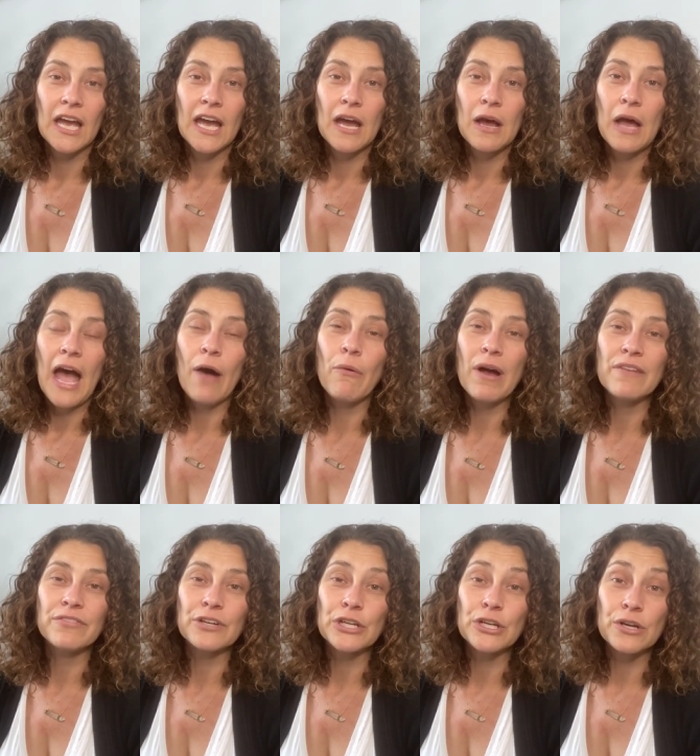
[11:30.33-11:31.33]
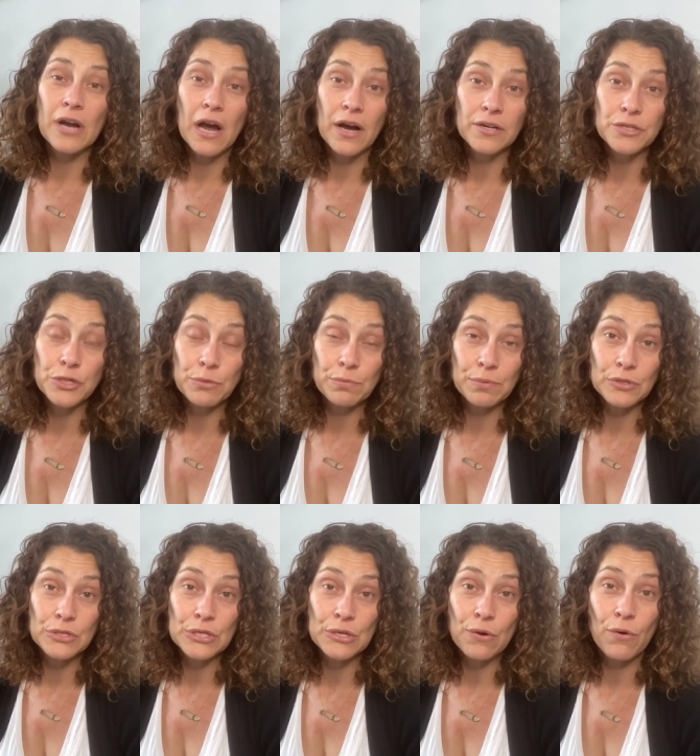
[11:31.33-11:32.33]
However, your
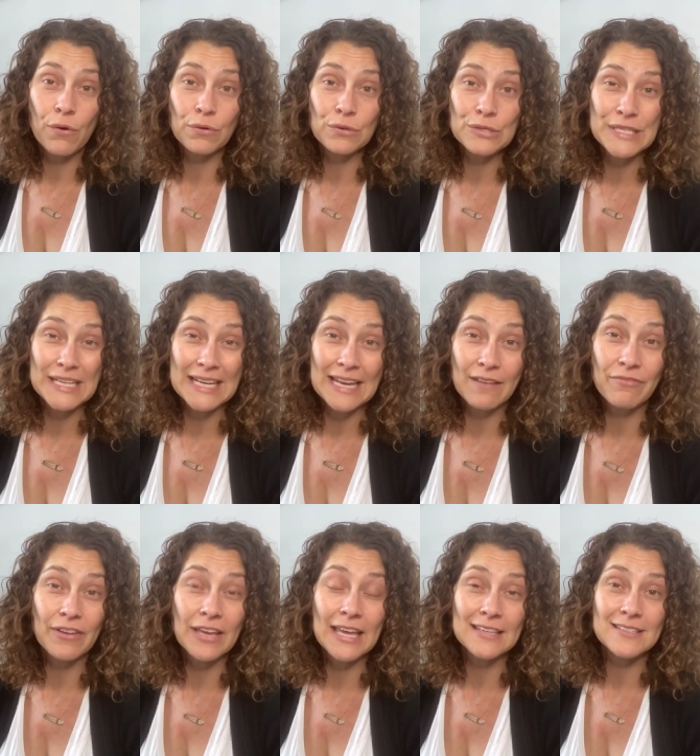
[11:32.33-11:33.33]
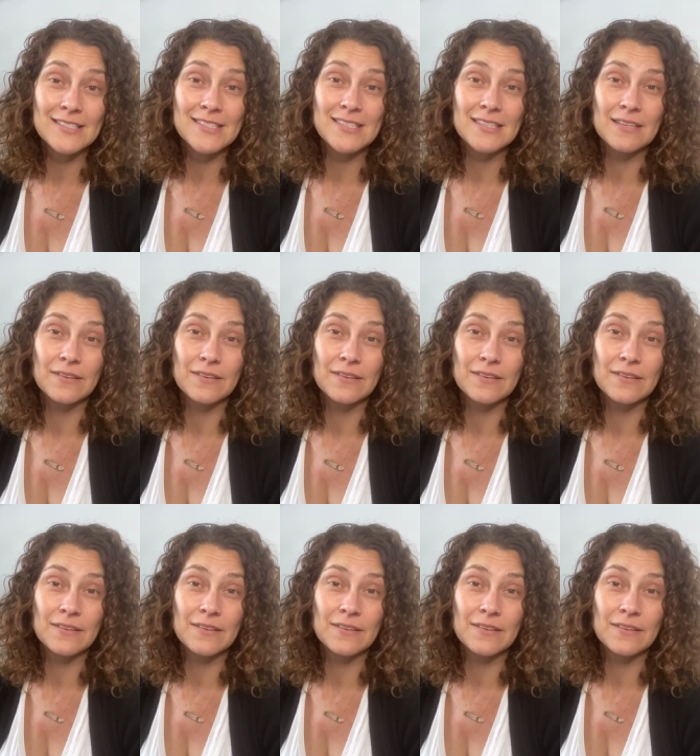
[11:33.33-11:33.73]
contribution holds significance